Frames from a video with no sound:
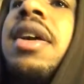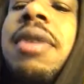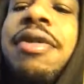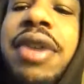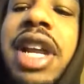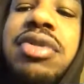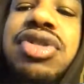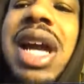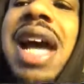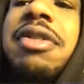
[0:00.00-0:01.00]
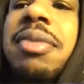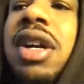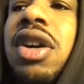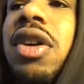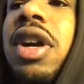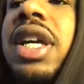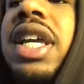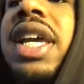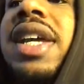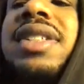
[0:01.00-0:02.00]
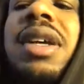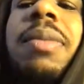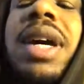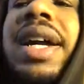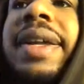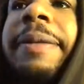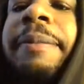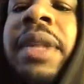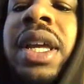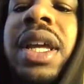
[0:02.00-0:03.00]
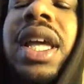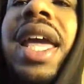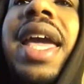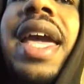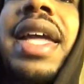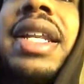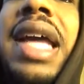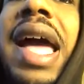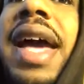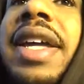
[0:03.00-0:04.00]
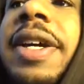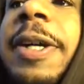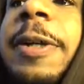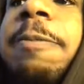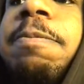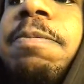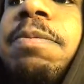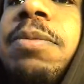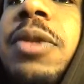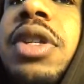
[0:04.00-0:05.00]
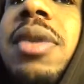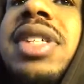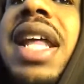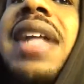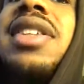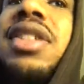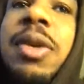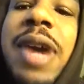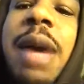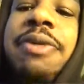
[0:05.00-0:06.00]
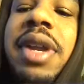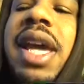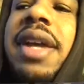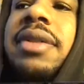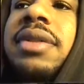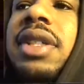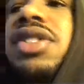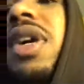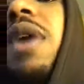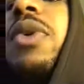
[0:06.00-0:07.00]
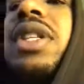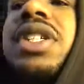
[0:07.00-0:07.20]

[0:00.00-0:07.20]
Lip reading: My friend was driving my car. He hit somebody. And you know what I'm saying? I took the rap for that. And so I went to